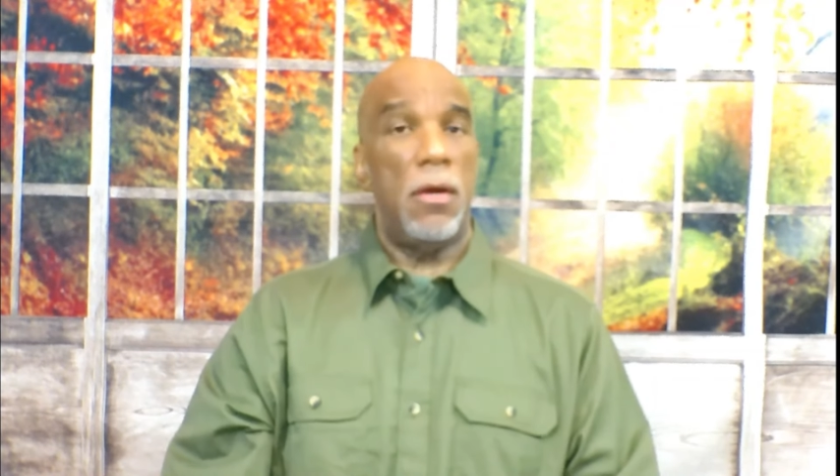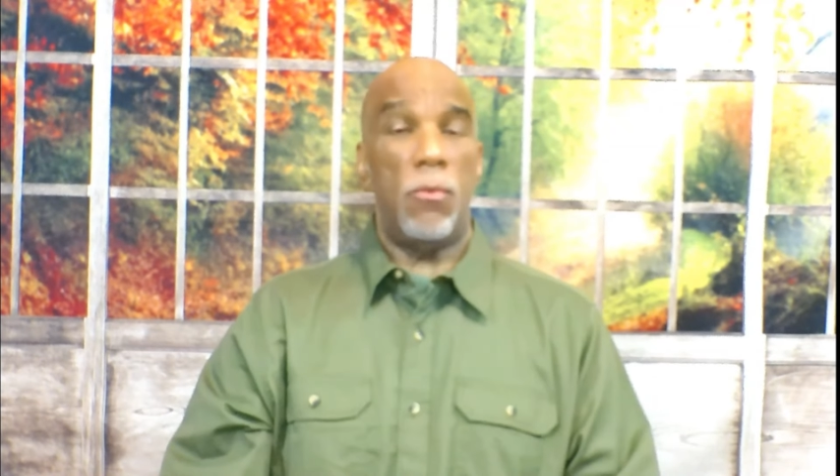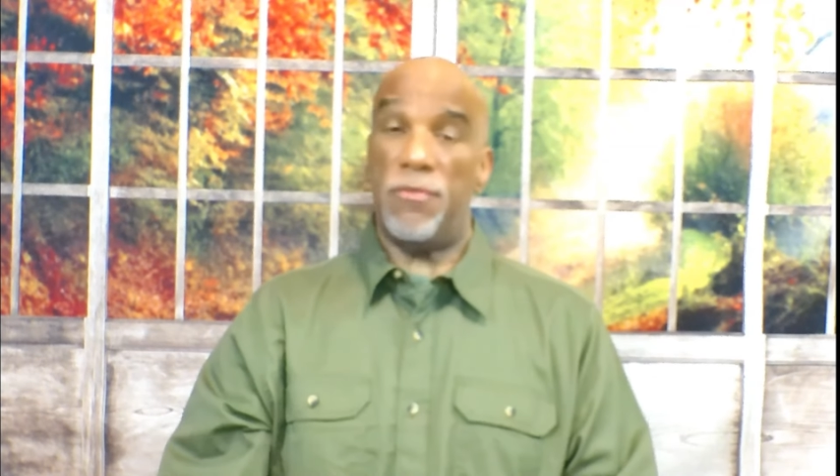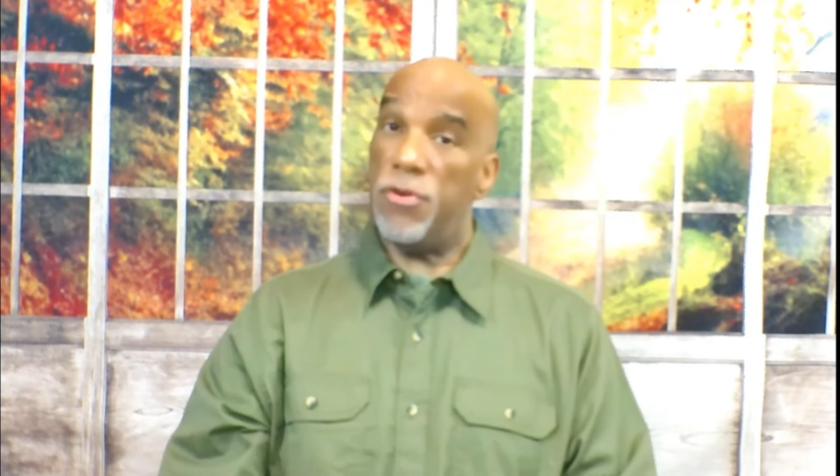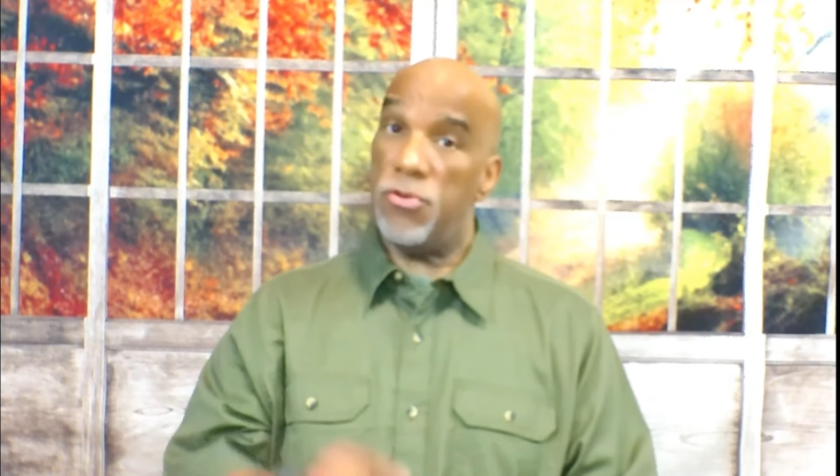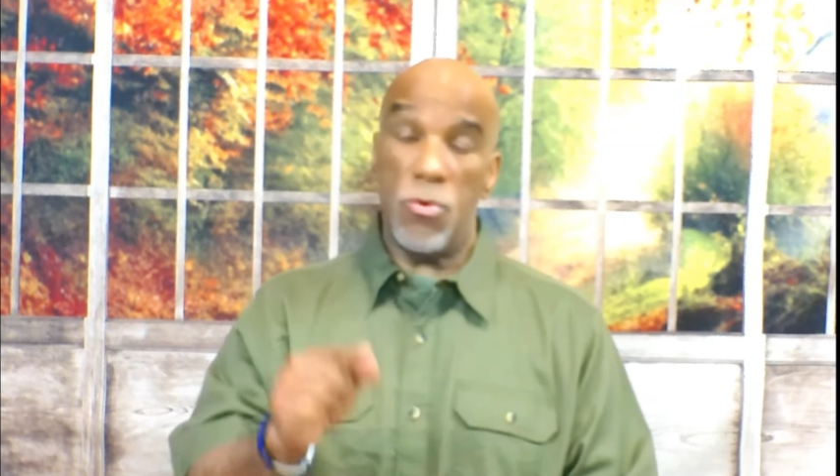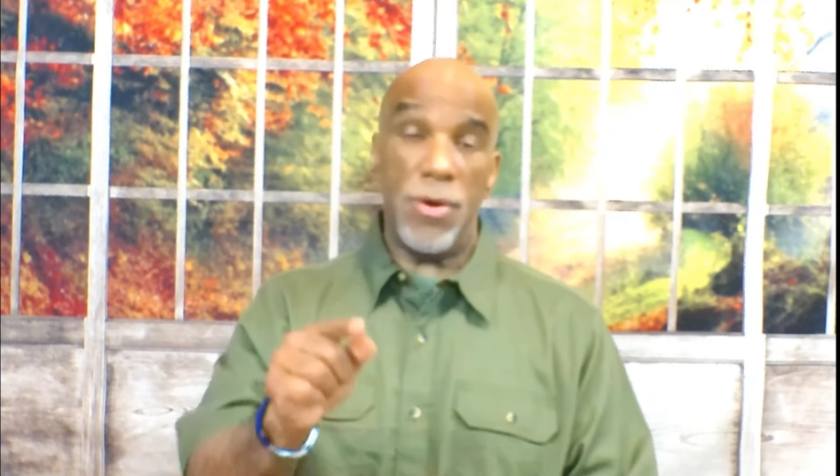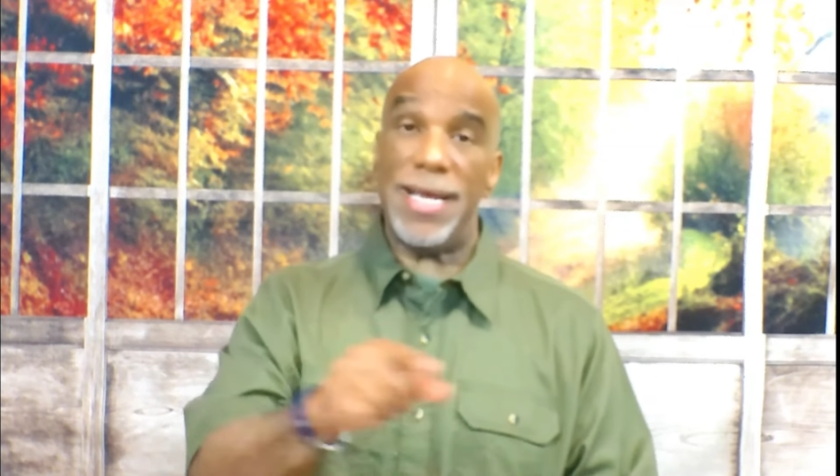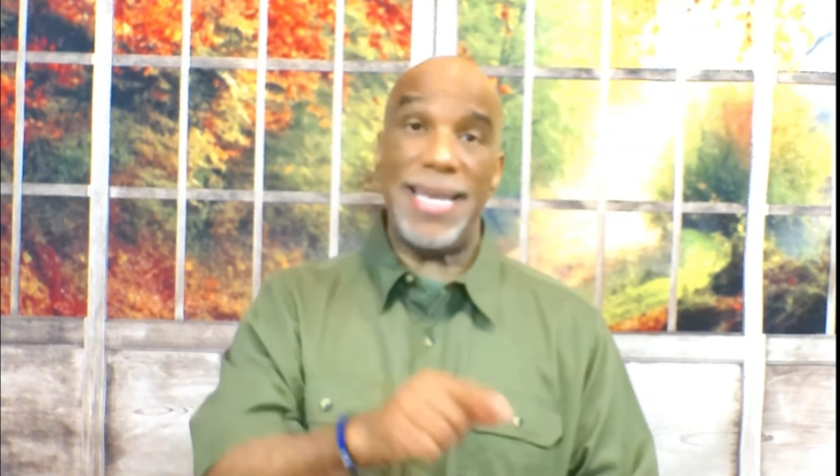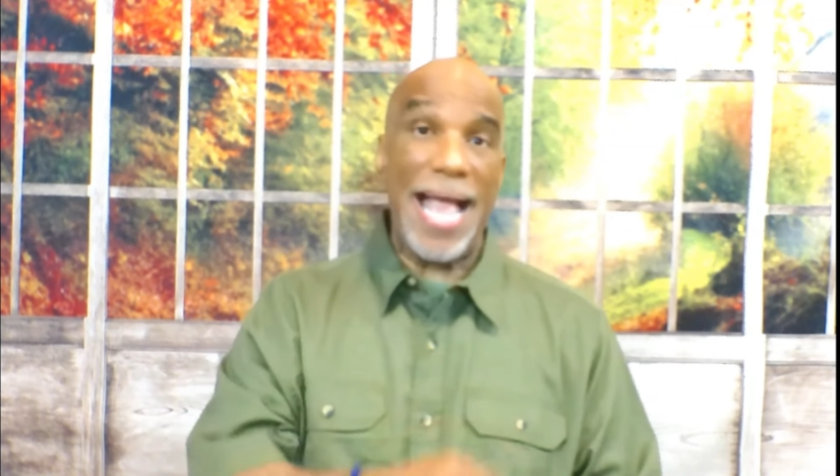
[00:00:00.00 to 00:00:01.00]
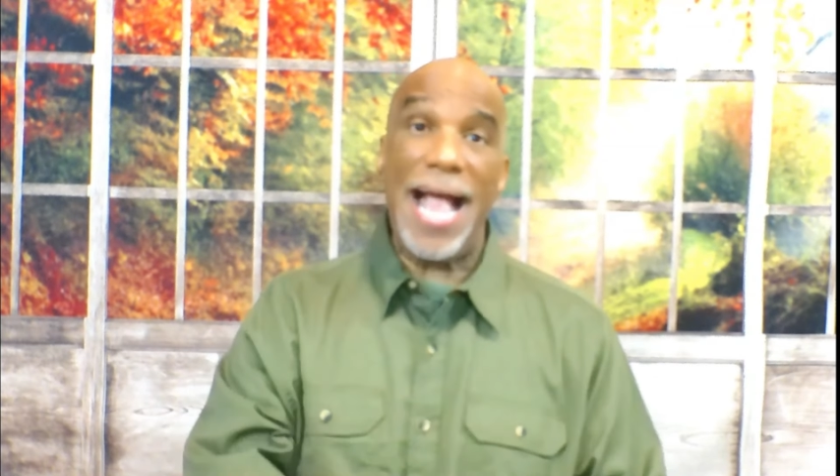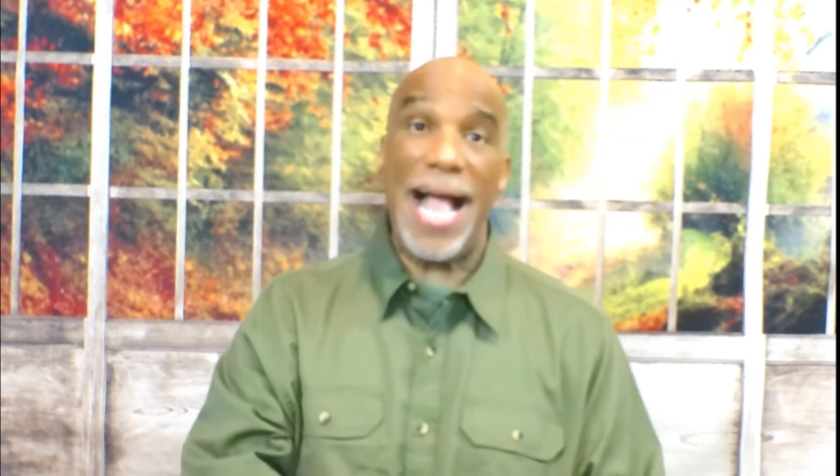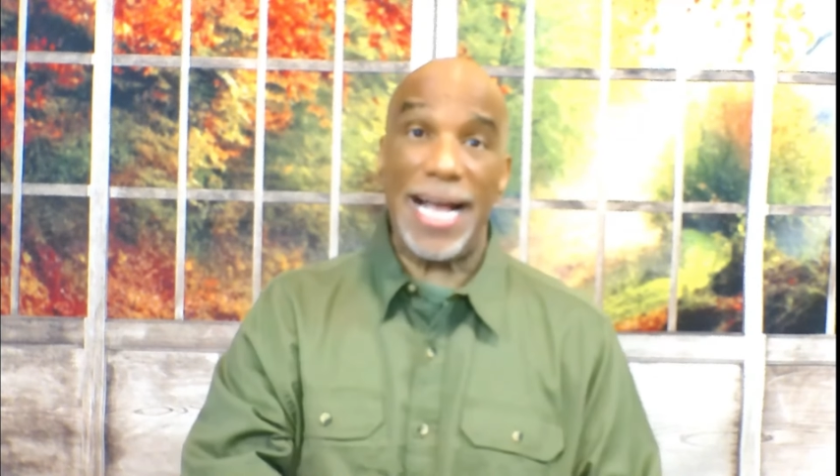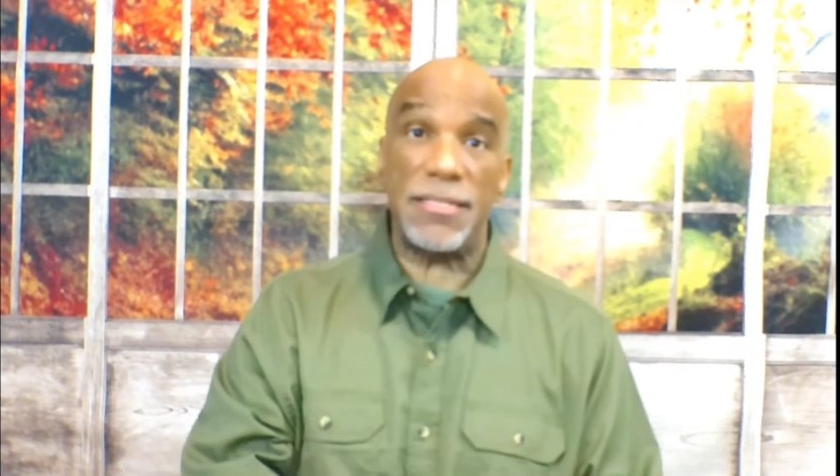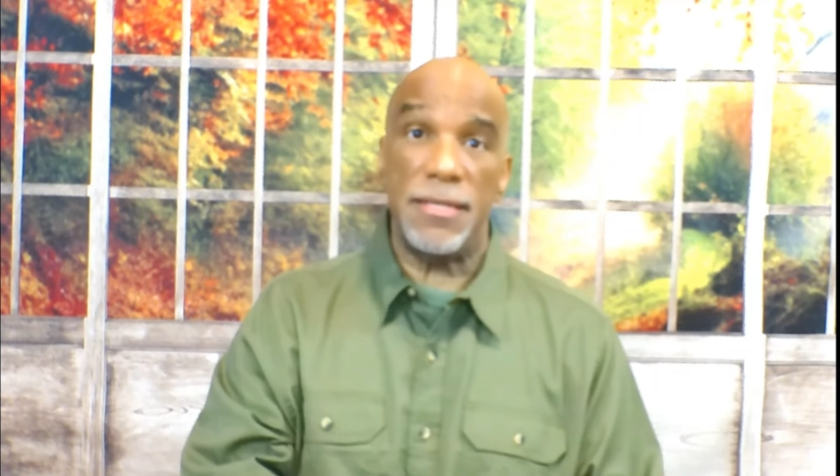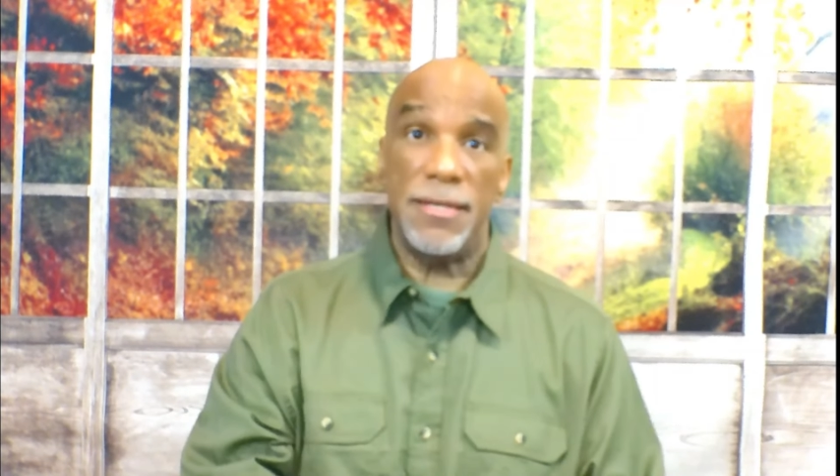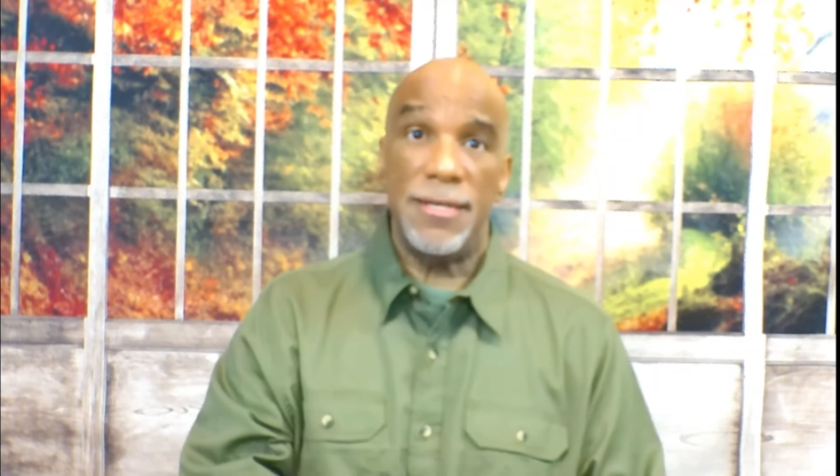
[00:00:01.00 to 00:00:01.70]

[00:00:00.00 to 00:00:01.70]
Well, if you're doing an act